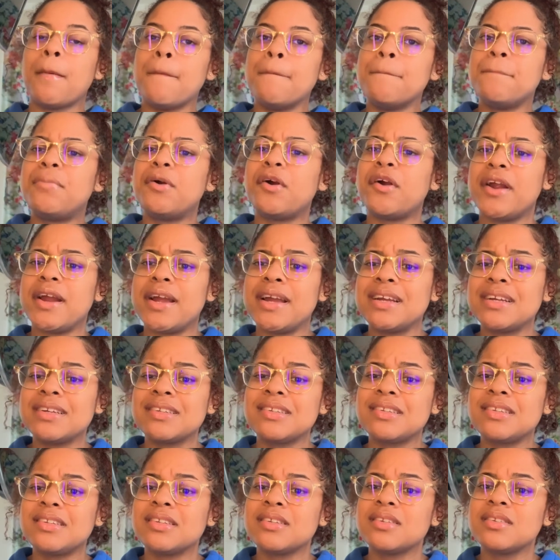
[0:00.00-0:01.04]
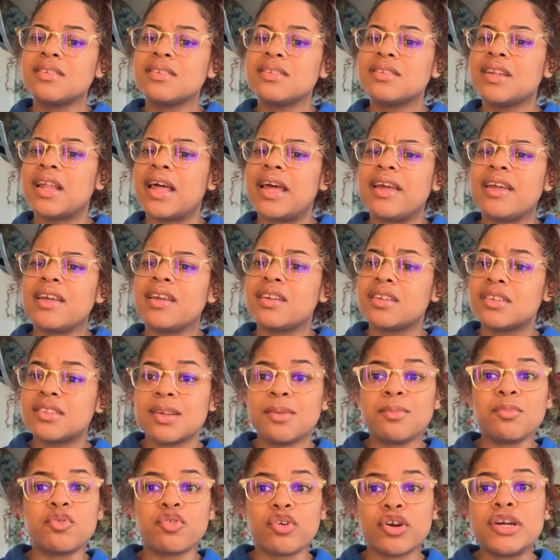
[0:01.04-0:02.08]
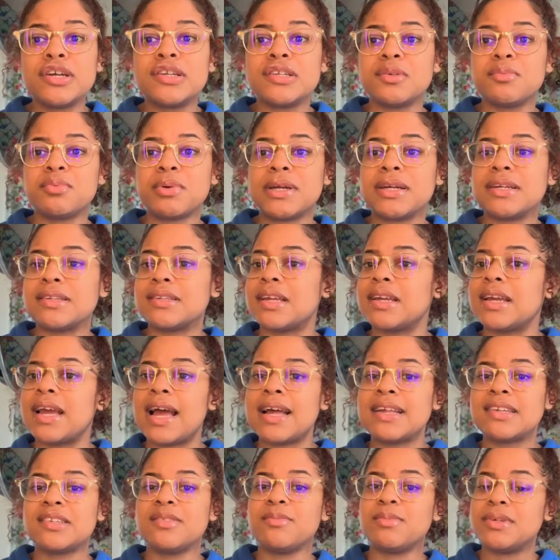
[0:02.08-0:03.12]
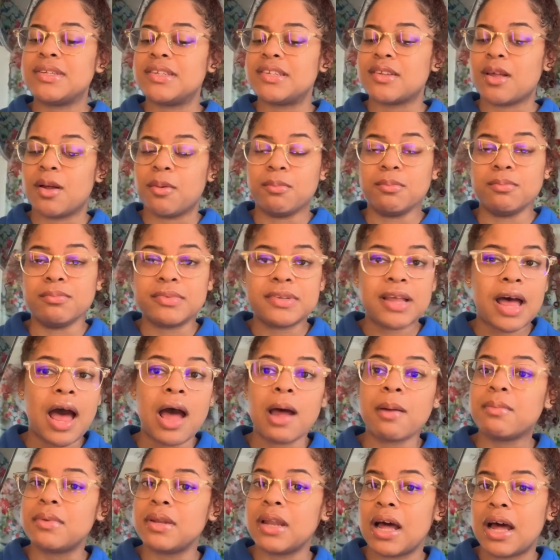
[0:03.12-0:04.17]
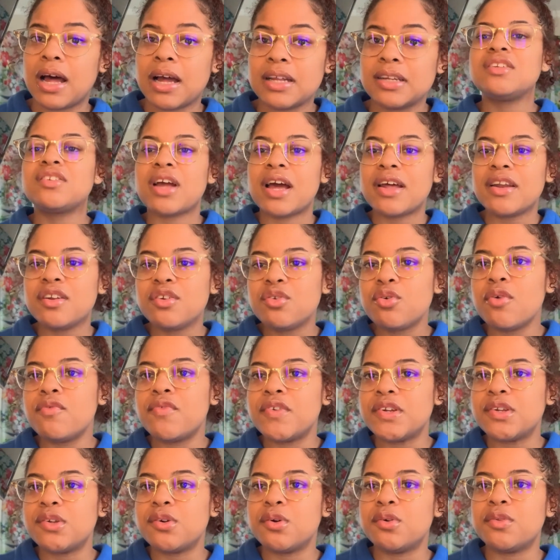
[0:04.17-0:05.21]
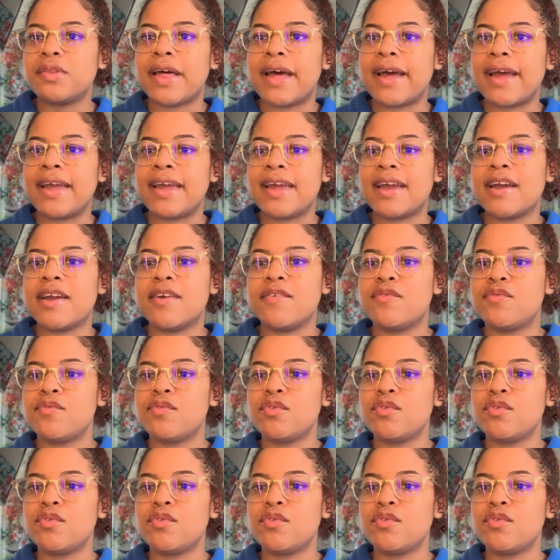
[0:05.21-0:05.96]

pranks, like some crazy pranks. Like, it has to be some top notch. Try to do a video that if